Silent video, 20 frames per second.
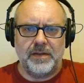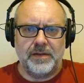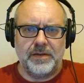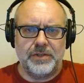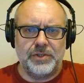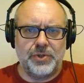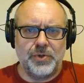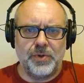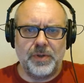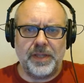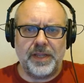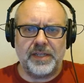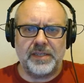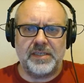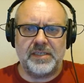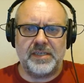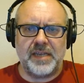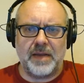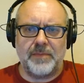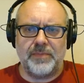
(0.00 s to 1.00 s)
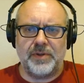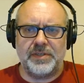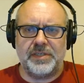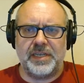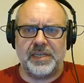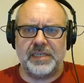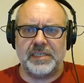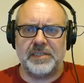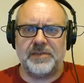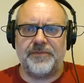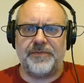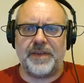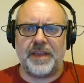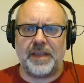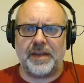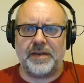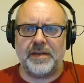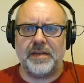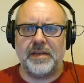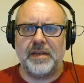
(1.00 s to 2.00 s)
Julian stumbled to his
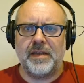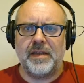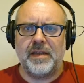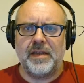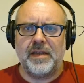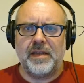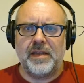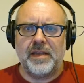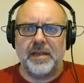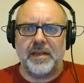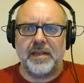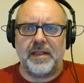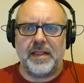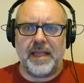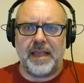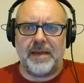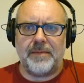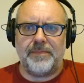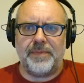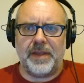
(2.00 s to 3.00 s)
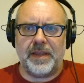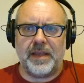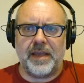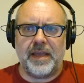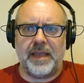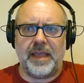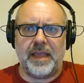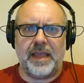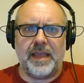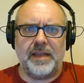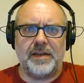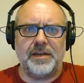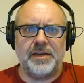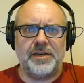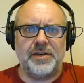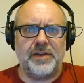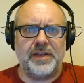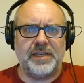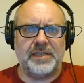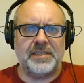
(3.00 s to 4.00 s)
feet, clamping a hand
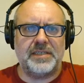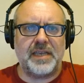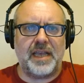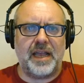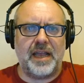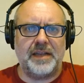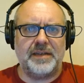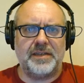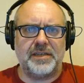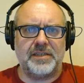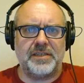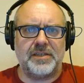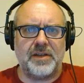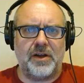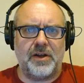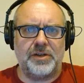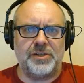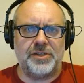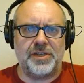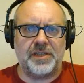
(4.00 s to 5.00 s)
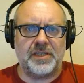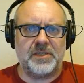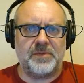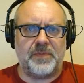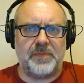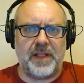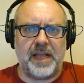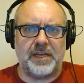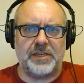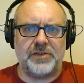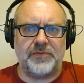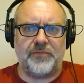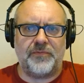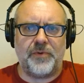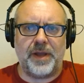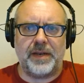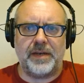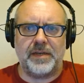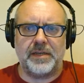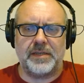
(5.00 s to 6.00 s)
to his side to staunch the splash of
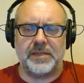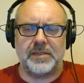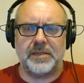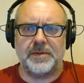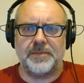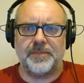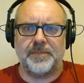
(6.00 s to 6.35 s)
wetness.